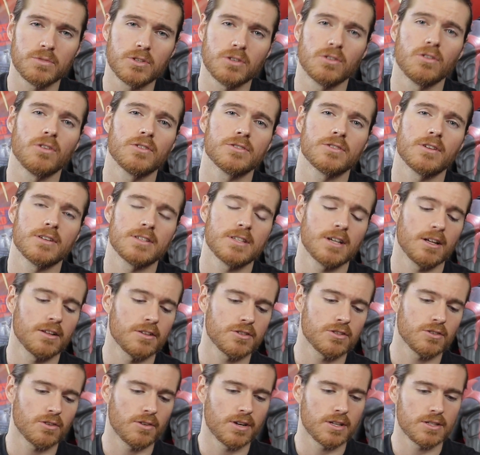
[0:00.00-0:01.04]
should also tell a
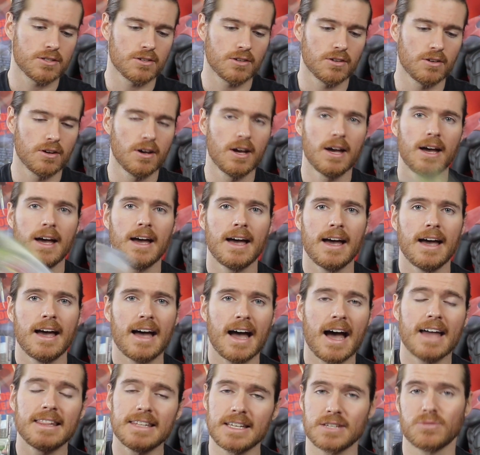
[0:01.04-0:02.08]
story too.
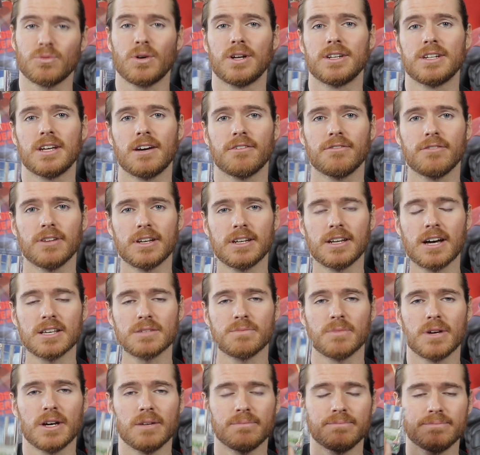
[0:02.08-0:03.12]
And this one definitely
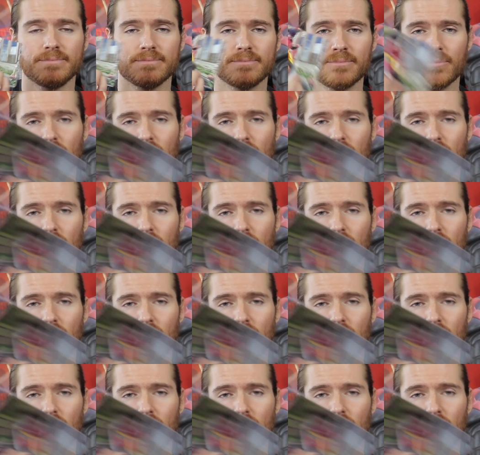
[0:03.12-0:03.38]
does, man.